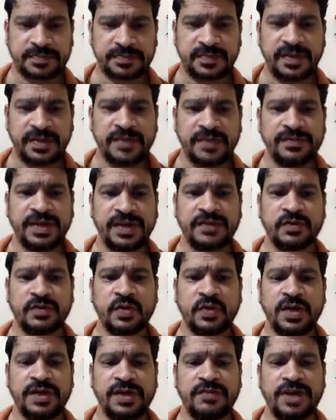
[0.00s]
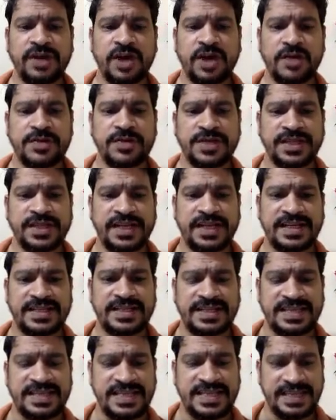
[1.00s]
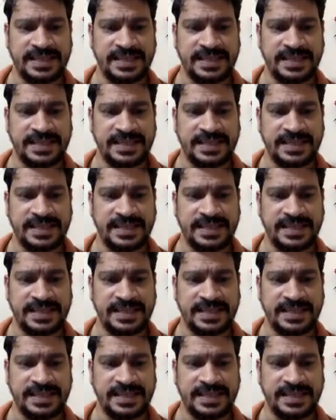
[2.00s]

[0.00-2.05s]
We have only one option, that is E.